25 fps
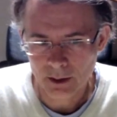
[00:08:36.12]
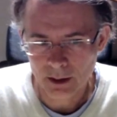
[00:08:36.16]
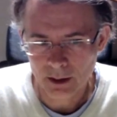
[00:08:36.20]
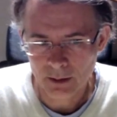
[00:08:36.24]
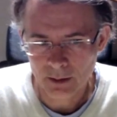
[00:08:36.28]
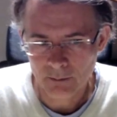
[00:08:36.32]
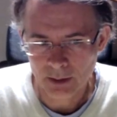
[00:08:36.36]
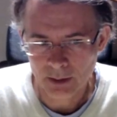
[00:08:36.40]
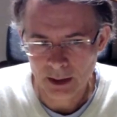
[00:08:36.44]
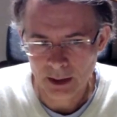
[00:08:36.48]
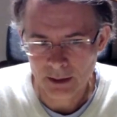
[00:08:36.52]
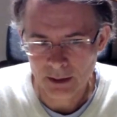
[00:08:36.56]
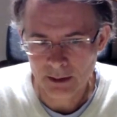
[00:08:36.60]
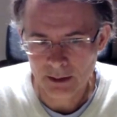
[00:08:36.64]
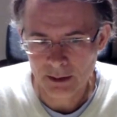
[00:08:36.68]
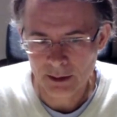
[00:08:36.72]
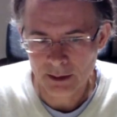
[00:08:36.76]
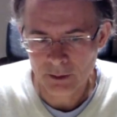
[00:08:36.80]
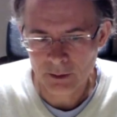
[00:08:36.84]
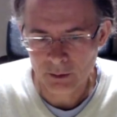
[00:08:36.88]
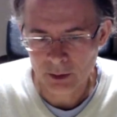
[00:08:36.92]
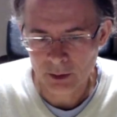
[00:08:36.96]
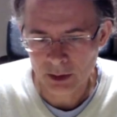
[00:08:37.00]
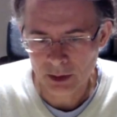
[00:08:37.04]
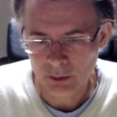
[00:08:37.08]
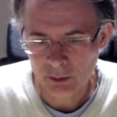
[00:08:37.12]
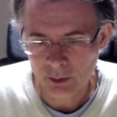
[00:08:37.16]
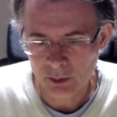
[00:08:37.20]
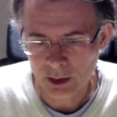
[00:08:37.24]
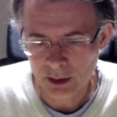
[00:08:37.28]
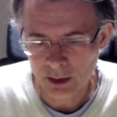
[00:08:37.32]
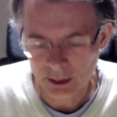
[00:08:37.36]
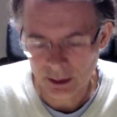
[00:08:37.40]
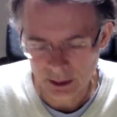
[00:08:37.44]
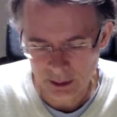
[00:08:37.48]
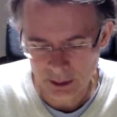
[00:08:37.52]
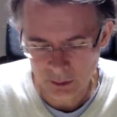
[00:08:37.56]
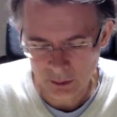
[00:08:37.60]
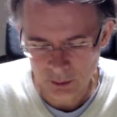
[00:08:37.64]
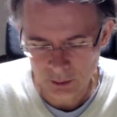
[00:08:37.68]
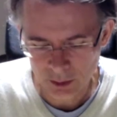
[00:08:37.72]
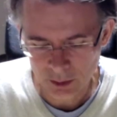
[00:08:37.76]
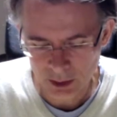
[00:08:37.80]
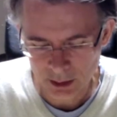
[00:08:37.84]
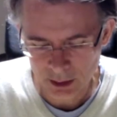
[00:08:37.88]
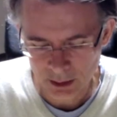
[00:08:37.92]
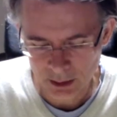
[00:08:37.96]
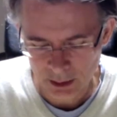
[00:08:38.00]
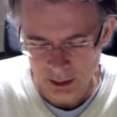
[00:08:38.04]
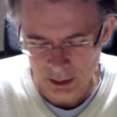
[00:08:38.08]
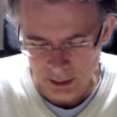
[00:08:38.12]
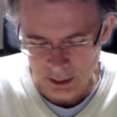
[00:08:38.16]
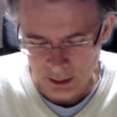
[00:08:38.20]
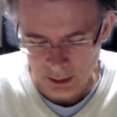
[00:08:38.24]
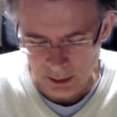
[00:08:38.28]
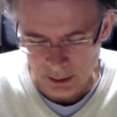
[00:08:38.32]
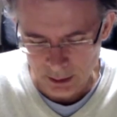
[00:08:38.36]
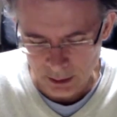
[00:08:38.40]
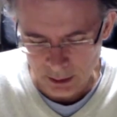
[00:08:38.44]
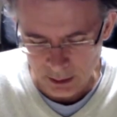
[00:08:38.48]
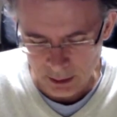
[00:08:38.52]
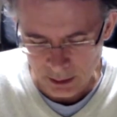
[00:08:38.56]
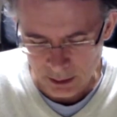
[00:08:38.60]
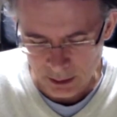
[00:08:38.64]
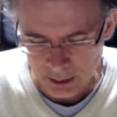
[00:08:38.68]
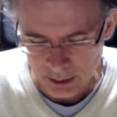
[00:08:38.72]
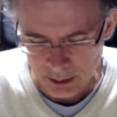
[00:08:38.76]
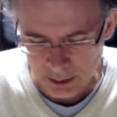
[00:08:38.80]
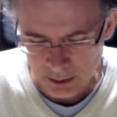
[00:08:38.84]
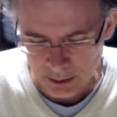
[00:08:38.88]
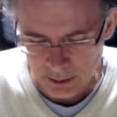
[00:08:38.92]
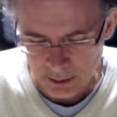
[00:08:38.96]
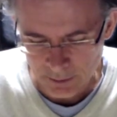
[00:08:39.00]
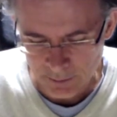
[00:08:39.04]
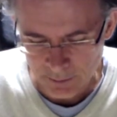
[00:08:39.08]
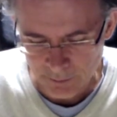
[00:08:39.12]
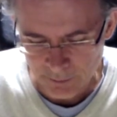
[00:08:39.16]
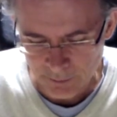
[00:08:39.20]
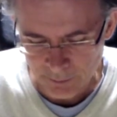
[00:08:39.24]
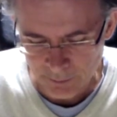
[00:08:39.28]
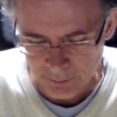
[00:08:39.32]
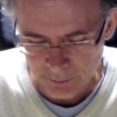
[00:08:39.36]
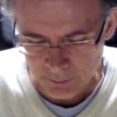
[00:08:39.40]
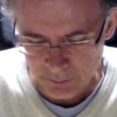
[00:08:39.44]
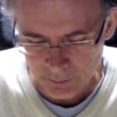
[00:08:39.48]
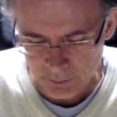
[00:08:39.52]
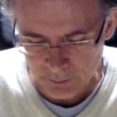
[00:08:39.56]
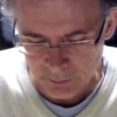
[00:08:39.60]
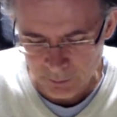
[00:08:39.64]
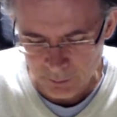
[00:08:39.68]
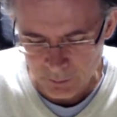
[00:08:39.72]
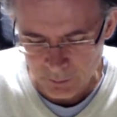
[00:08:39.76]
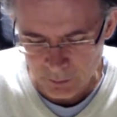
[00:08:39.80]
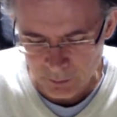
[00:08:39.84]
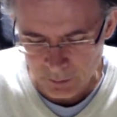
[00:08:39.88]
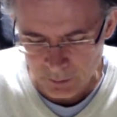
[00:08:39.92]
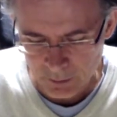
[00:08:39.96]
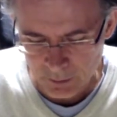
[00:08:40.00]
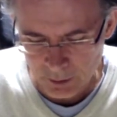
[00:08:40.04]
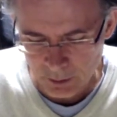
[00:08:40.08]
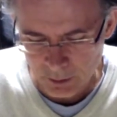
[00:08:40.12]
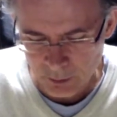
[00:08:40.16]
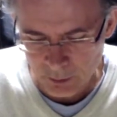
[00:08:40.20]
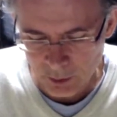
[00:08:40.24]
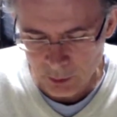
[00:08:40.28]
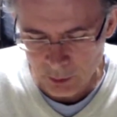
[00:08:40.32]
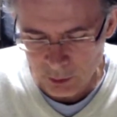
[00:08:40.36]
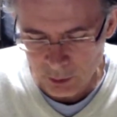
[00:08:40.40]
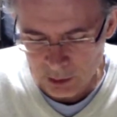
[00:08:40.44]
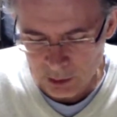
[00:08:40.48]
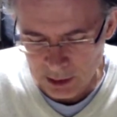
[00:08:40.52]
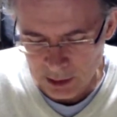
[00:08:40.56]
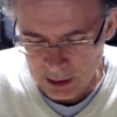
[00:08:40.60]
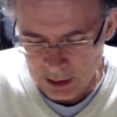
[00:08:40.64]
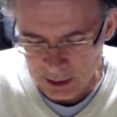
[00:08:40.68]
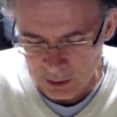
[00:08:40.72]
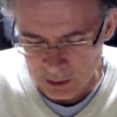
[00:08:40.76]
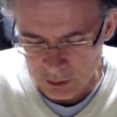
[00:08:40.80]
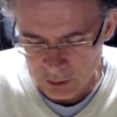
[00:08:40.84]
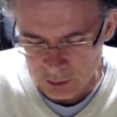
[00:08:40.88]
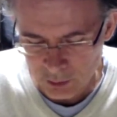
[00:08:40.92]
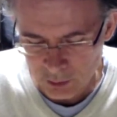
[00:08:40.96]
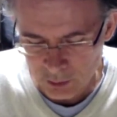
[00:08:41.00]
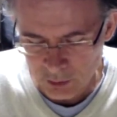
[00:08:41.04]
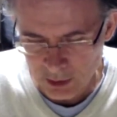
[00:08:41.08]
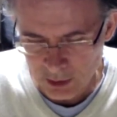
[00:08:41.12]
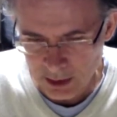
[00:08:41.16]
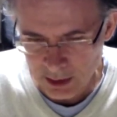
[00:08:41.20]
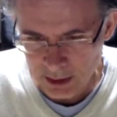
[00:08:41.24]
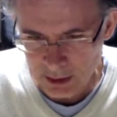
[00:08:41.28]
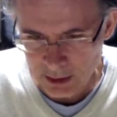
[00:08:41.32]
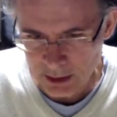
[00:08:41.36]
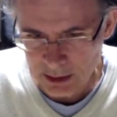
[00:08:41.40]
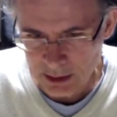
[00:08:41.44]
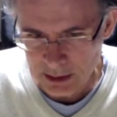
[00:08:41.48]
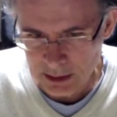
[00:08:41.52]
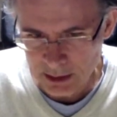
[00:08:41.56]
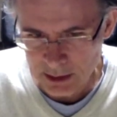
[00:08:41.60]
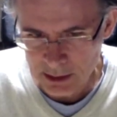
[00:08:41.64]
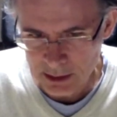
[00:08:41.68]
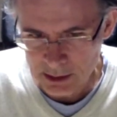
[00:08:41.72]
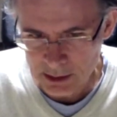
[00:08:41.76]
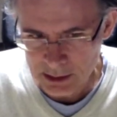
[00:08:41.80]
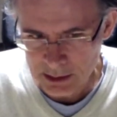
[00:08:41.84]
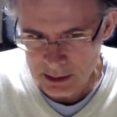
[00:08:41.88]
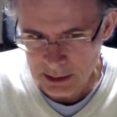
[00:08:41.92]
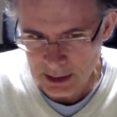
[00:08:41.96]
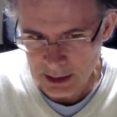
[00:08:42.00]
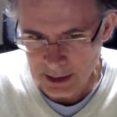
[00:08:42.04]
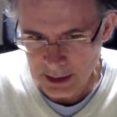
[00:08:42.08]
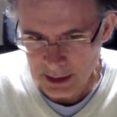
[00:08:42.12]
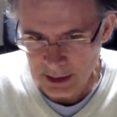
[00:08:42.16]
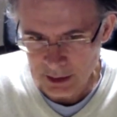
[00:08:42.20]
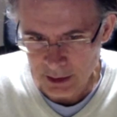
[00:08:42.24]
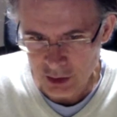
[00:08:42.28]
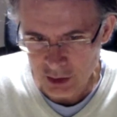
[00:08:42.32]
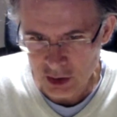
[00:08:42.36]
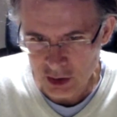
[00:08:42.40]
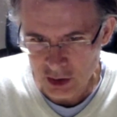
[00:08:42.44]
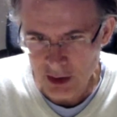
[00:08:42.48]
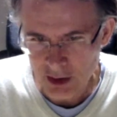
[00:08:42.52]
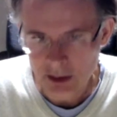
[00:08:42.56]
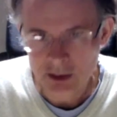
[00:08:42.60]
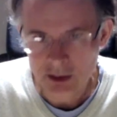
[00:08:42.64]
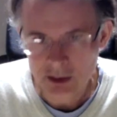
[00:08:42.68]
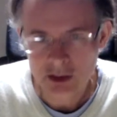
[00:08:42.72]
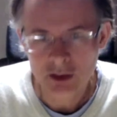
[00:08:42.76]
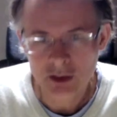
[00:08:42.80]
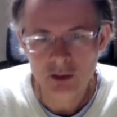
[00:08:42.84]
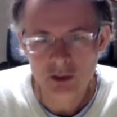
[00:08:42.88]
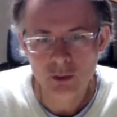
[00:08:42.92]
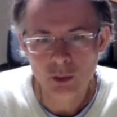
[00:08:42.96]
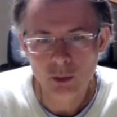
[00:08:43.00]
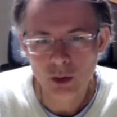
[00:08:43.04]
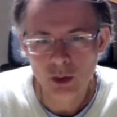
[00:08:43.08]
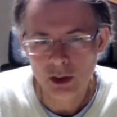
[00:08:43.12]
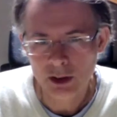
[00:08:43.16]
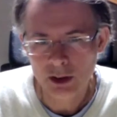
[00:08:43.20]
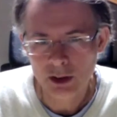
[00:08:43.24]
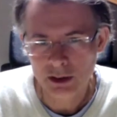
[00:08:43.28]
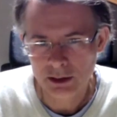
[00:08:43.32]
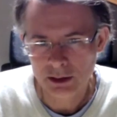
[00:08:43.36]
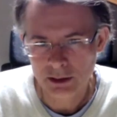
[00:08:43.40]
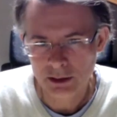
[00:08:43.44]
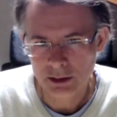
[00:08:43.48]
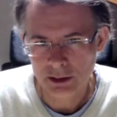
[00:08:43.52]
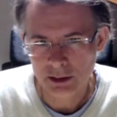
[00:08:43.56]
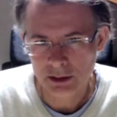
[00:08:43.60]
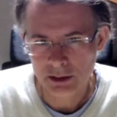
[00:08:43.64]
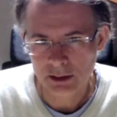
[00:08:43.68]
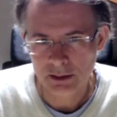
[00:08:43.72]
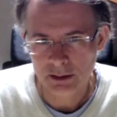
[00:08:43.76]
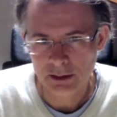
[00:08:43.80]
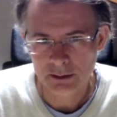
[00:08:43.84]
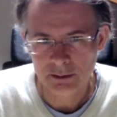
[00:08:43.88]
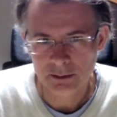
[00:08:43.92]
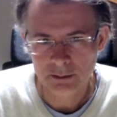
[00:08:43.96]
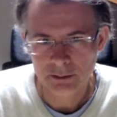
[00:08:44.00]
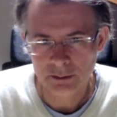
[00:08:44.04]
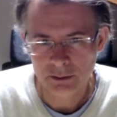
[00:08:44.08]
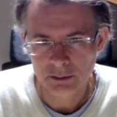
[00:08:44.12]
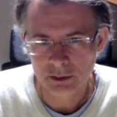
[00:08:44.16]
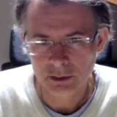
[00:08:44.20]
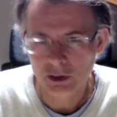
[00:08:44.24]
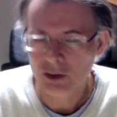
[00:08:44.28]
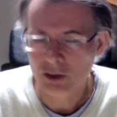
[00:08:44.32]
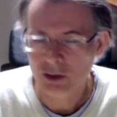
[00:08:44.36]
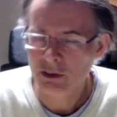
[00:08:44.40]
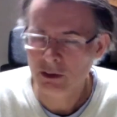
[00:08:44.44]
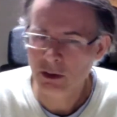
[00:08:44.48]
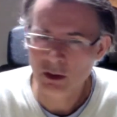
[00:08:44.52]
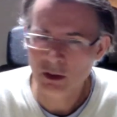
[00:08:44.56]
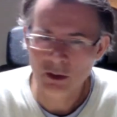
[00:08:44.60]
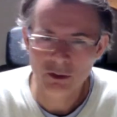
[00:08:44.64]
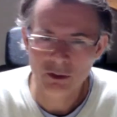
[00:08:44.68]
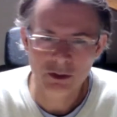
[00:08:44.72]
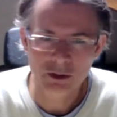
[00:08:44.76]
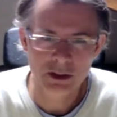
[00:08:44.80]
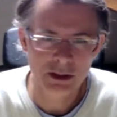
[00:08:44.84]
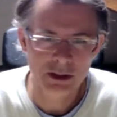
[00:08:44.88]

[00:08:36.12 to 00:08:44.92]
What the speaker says: I think one thing um, we would like to bring is like a change in quality, not only a